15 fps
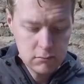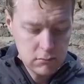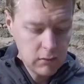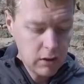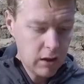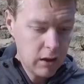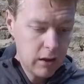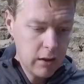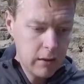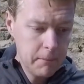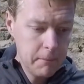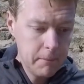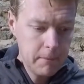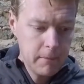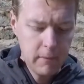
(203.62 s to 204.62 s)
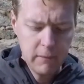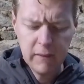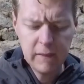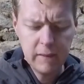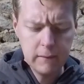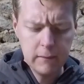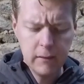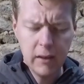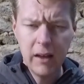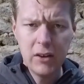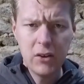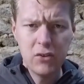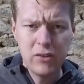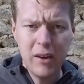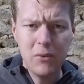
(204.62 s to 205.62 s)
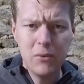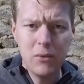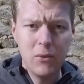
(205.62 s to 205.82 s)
I think the light goes out,